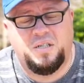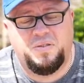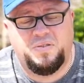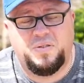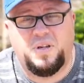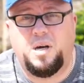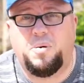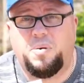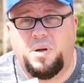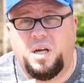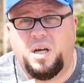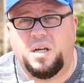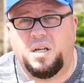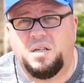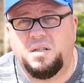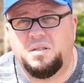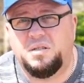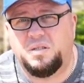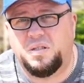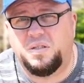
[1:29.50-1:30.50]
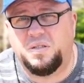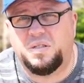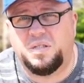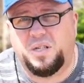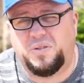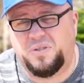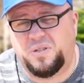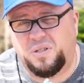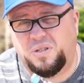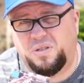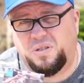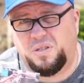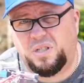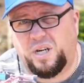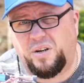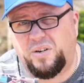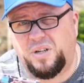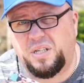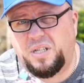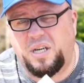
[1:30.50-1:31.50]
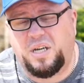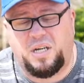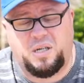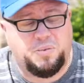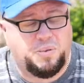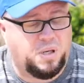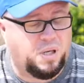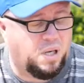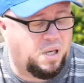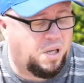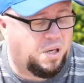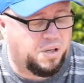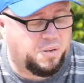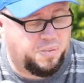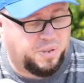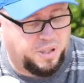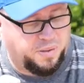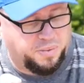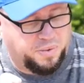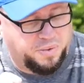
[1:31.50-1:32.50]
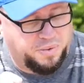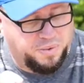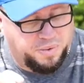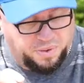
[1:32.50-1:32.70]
Fair play. UNICEF's a good charity. They help a lot of people.